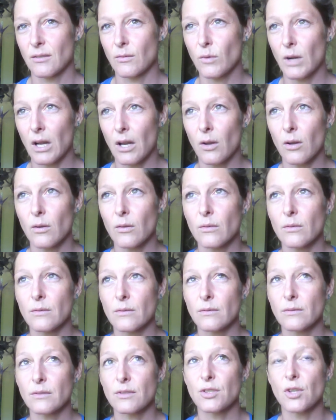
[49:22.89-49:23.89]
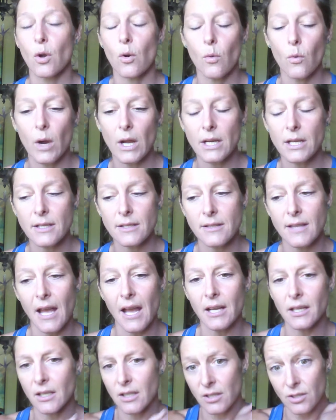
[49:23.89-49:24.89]
Well, so what is
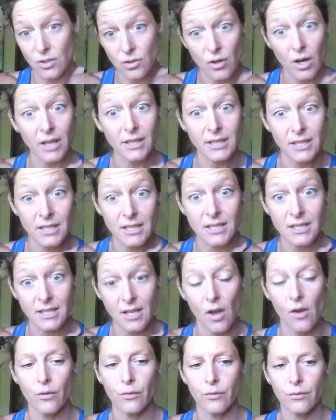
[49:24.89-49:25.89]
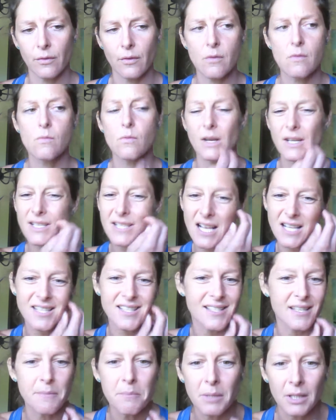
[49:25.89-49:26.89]
that constructed self? What does that
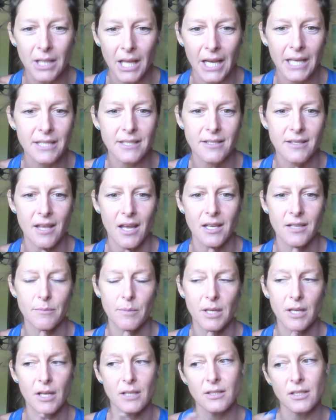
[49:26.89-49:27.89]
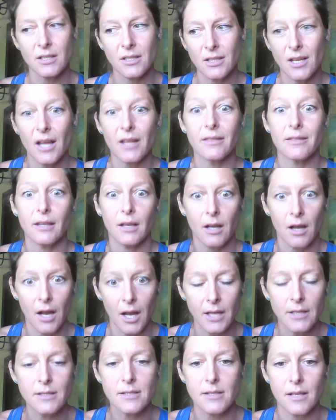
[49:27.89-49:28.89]
symbolize then? Because it's not the
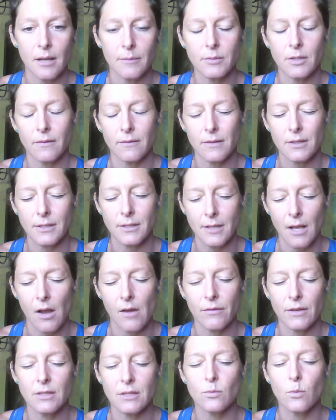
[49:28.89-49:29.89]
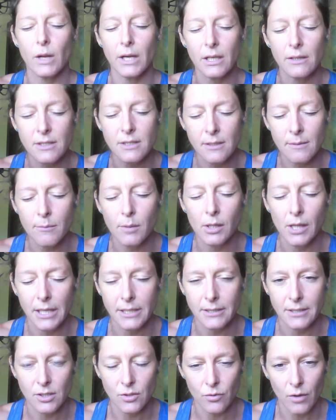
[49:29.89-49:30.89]
concept of the self, it's what it
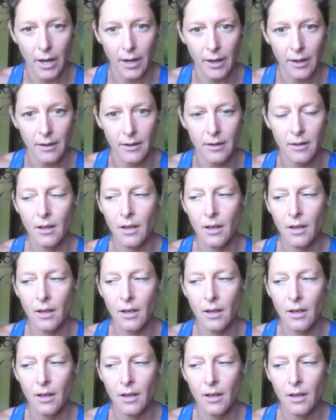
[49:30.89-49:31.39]
symbolizes, right?